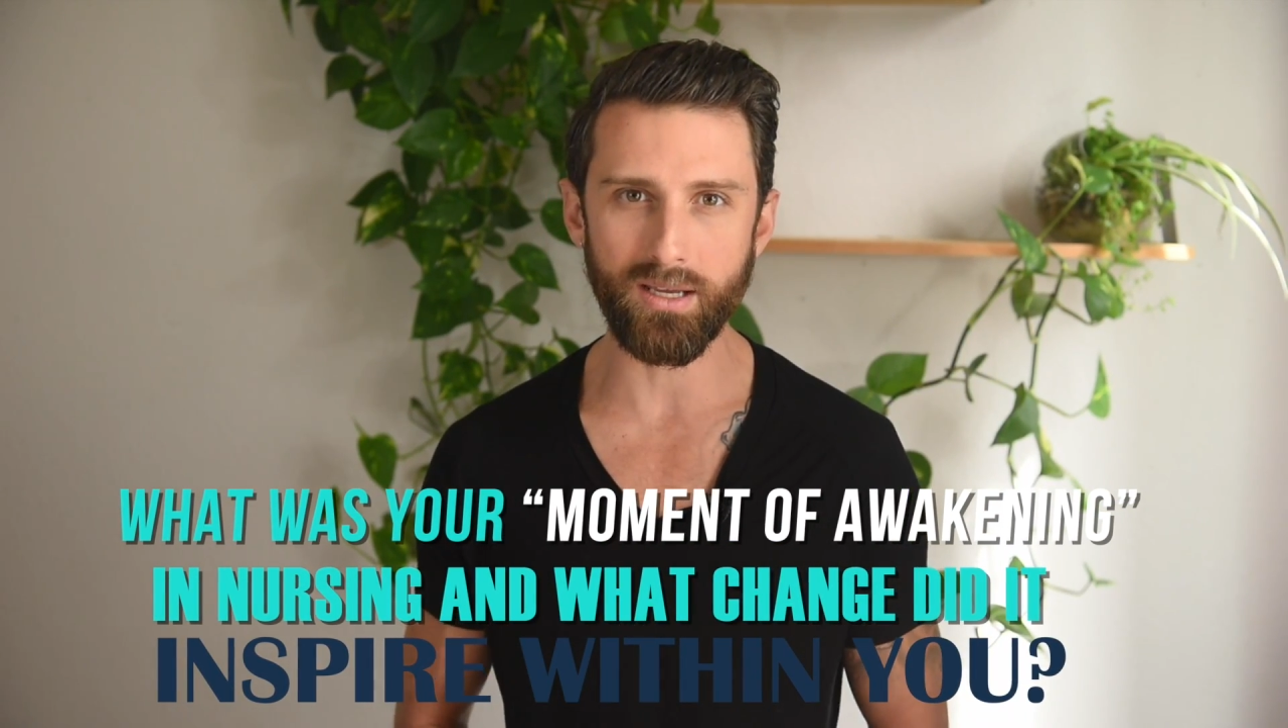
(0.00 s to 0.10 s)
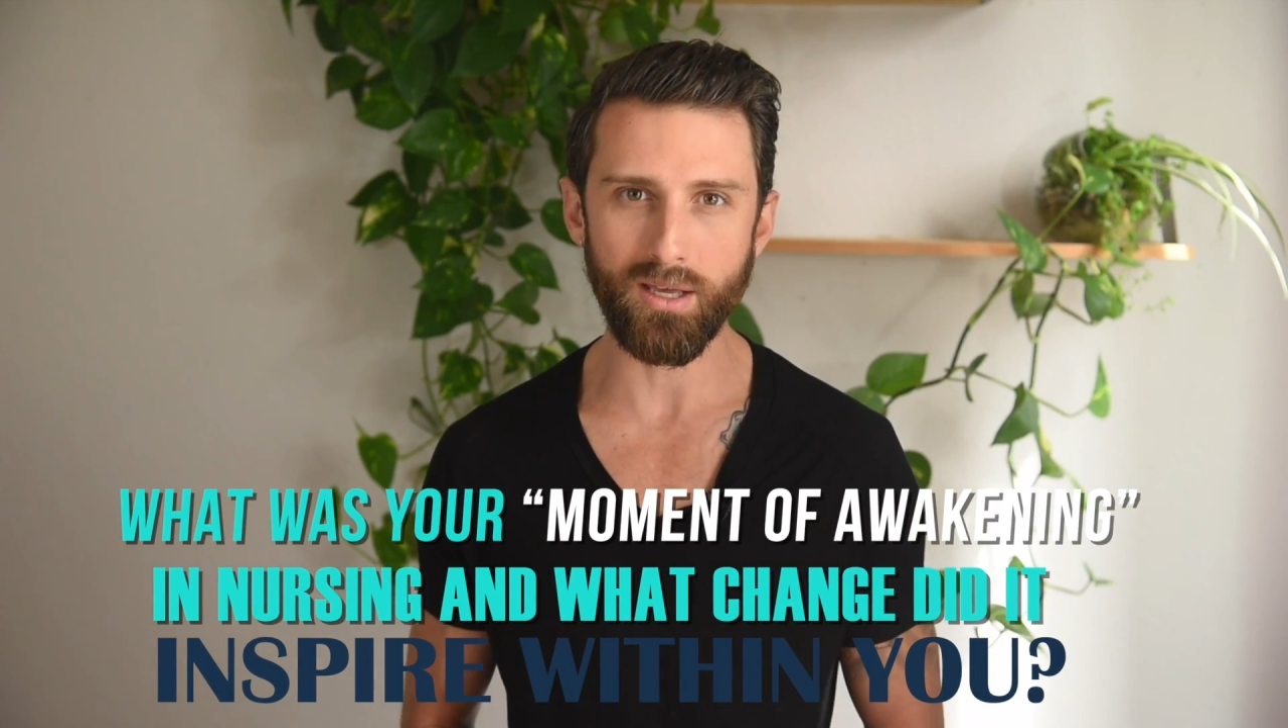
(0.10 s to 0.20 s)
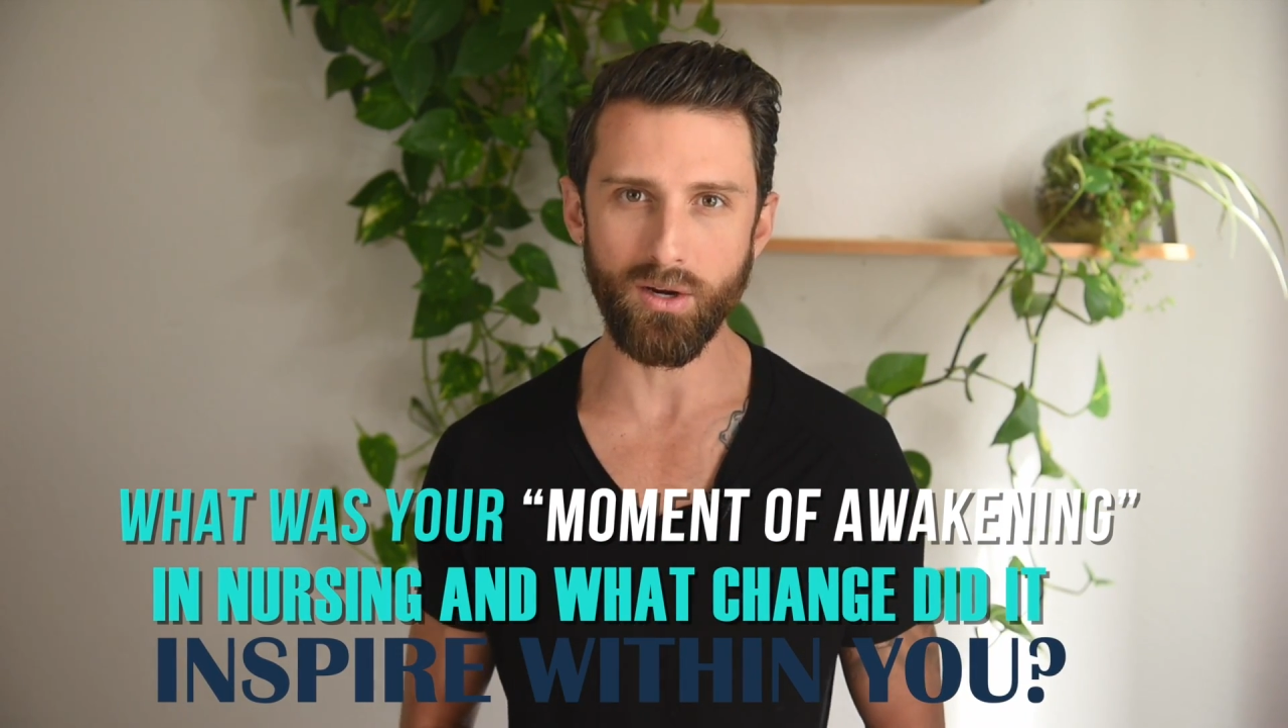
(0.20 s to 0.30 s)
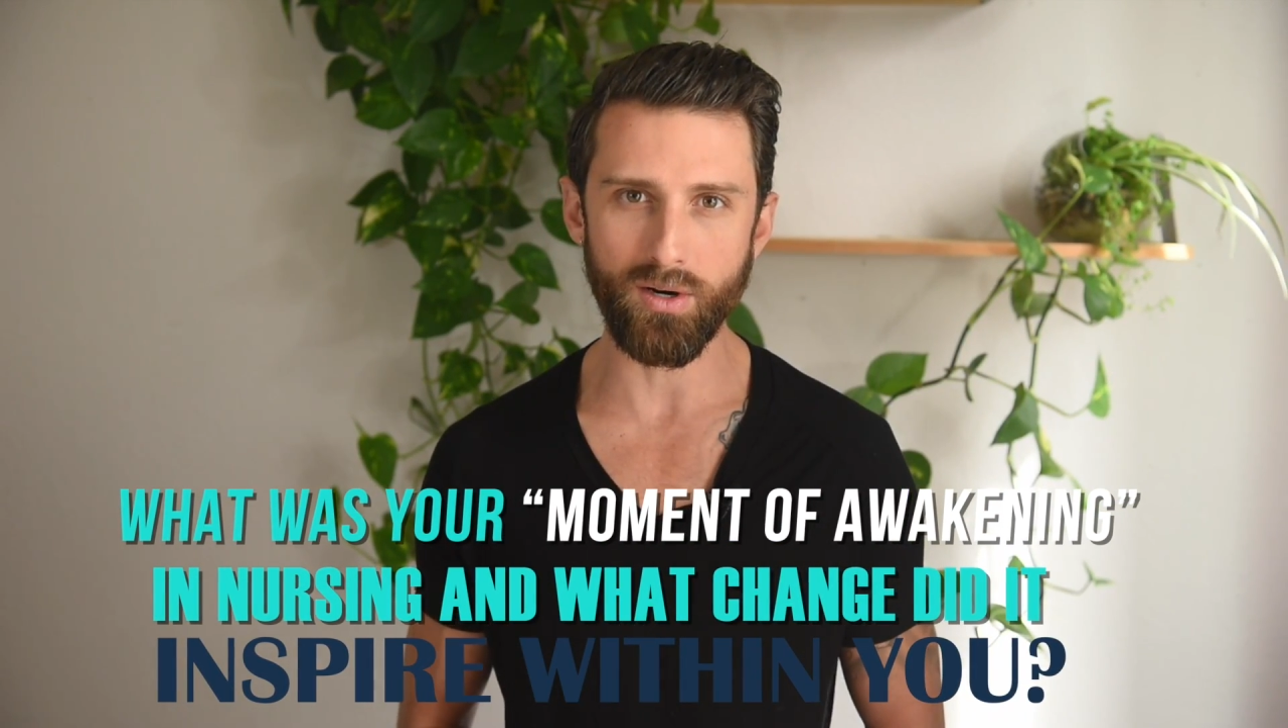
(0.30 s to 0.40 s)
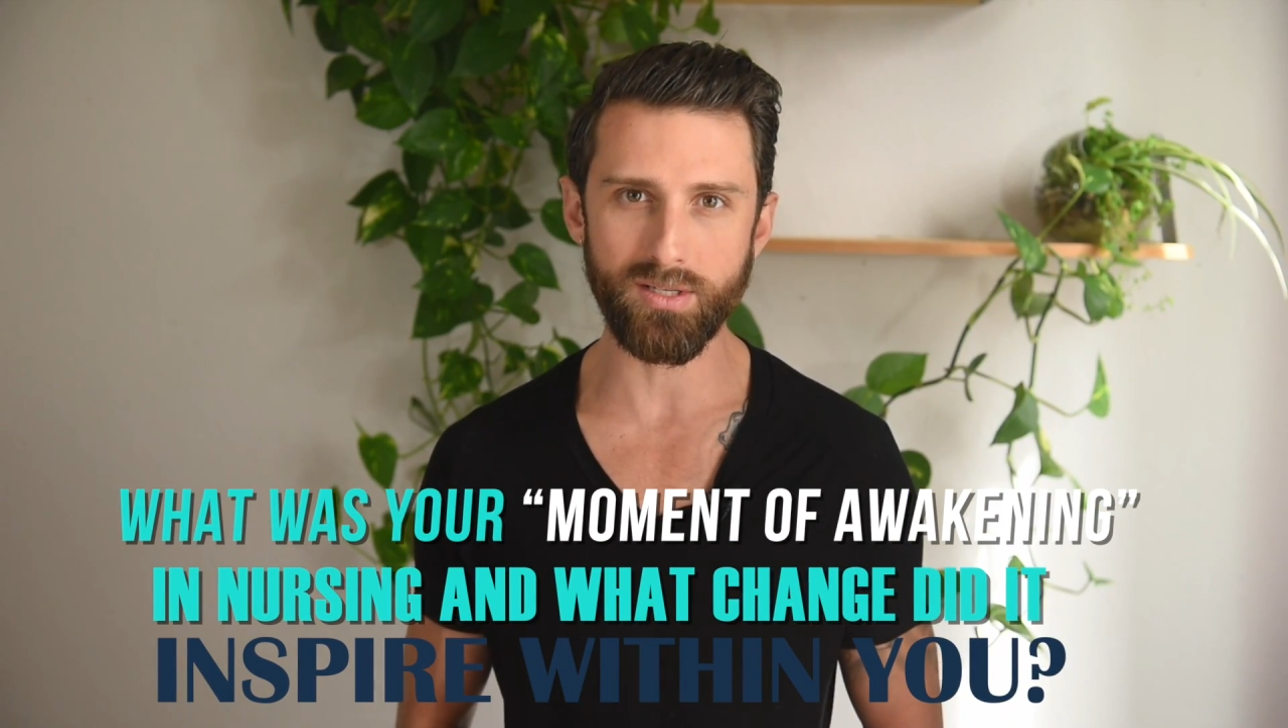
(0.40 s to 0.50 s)
in
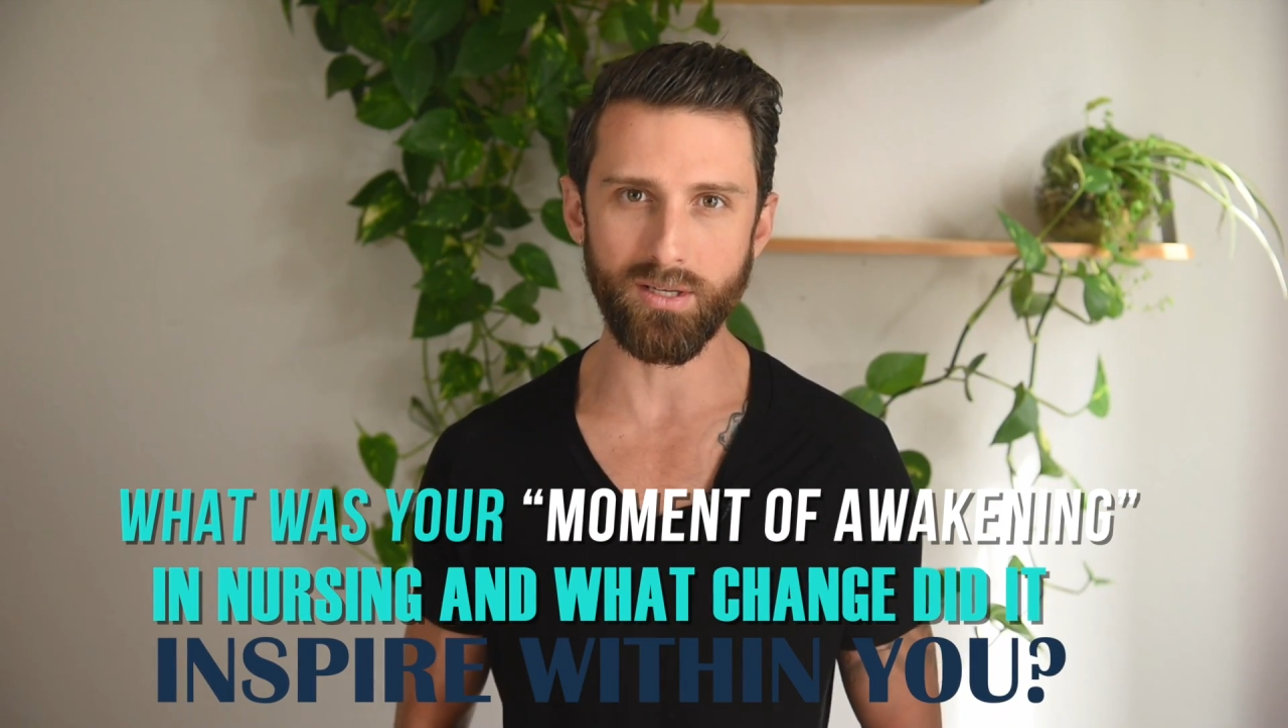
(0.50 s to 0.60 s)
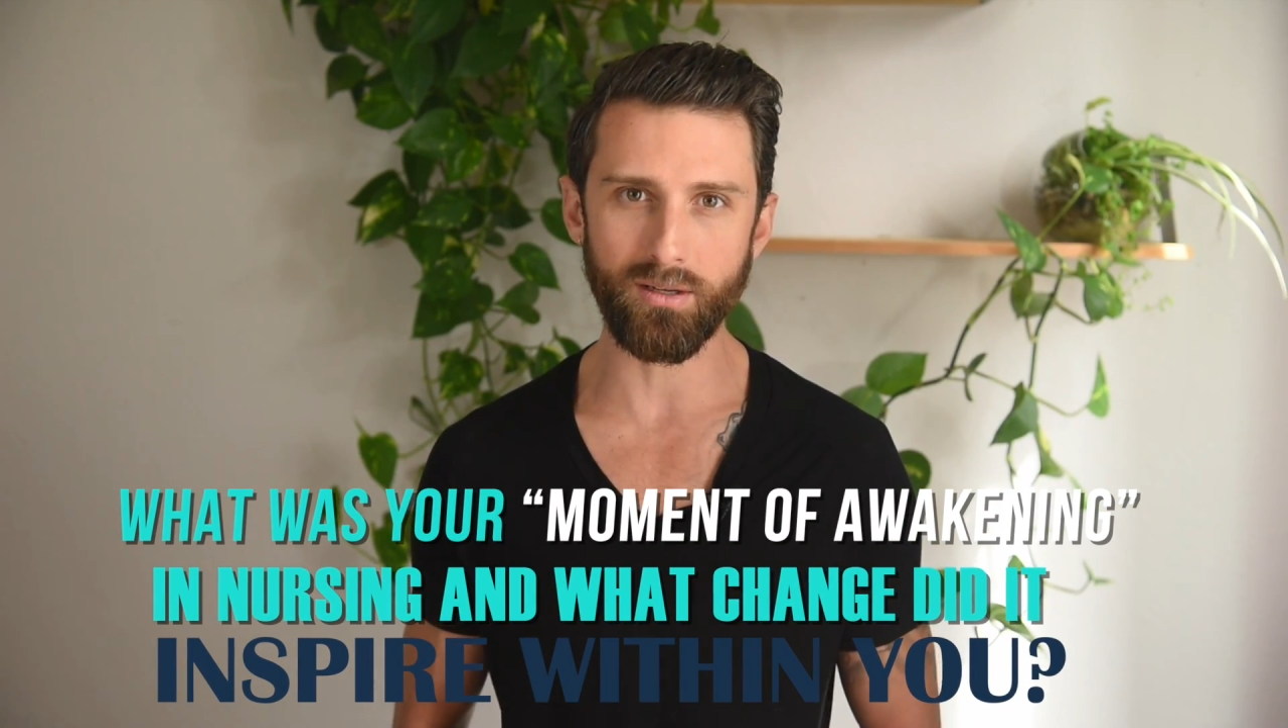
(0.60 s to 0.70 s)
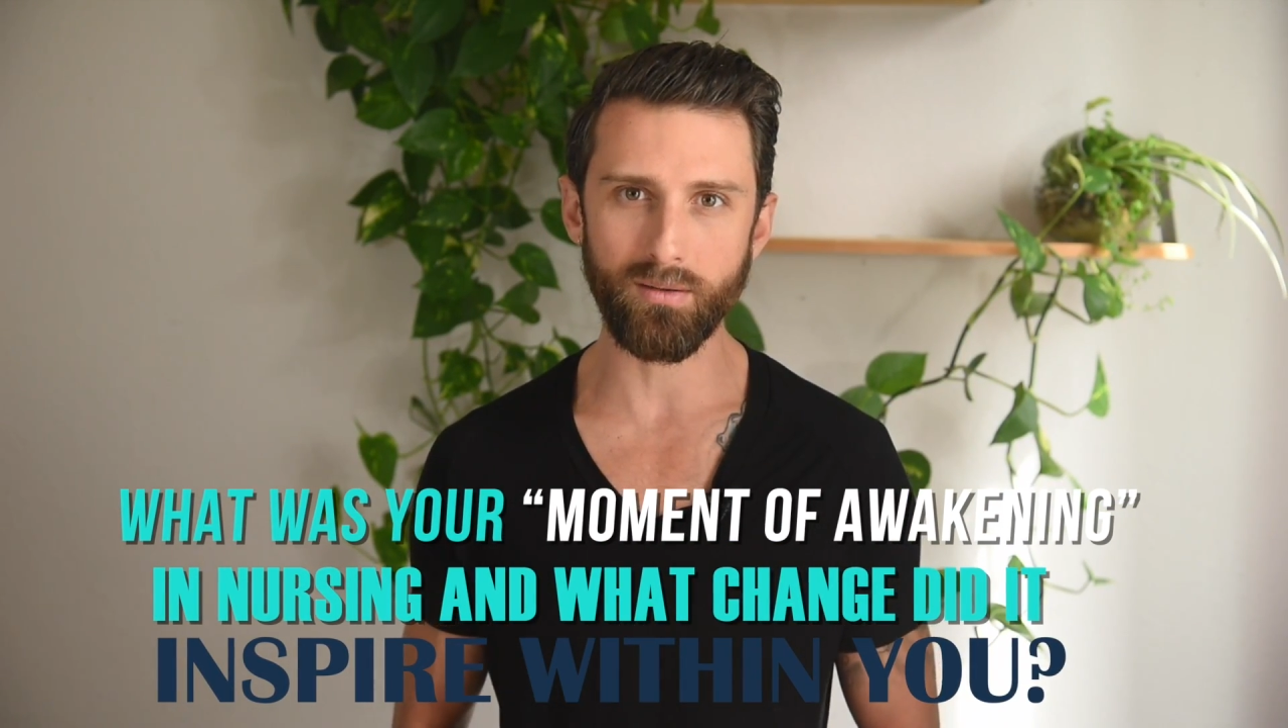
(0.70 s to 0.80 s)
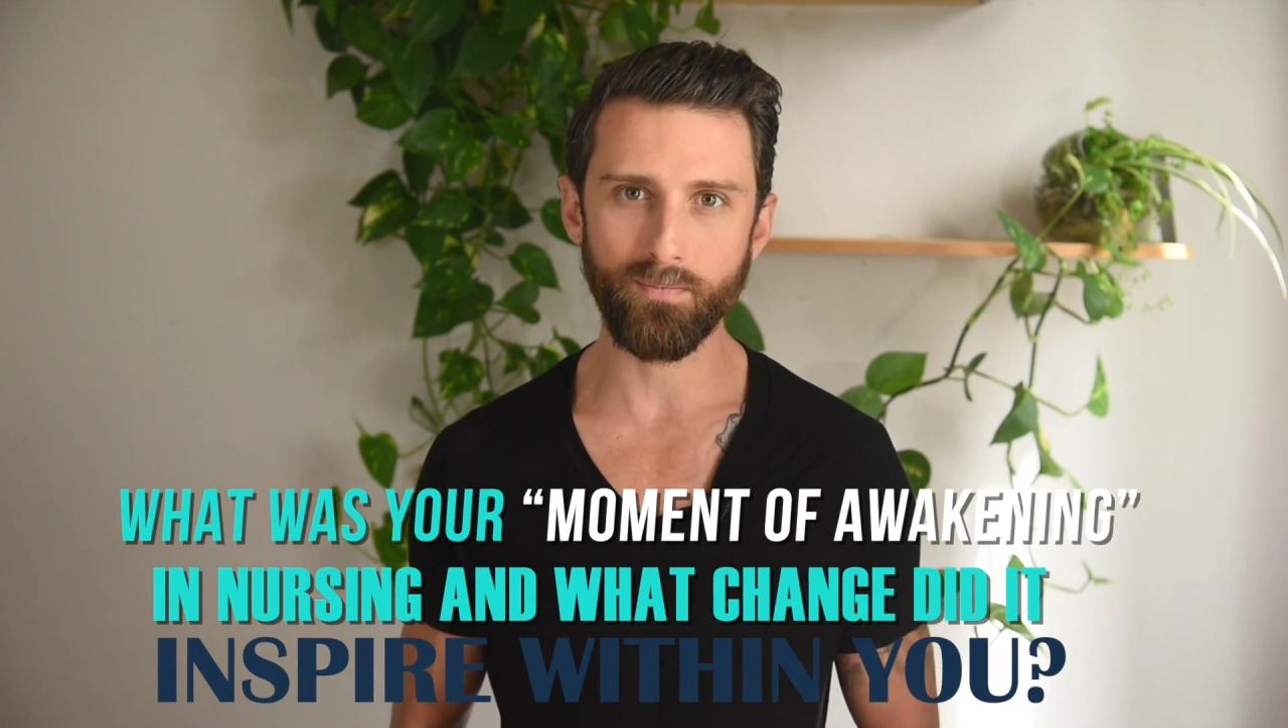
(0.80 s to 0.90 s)
nursing?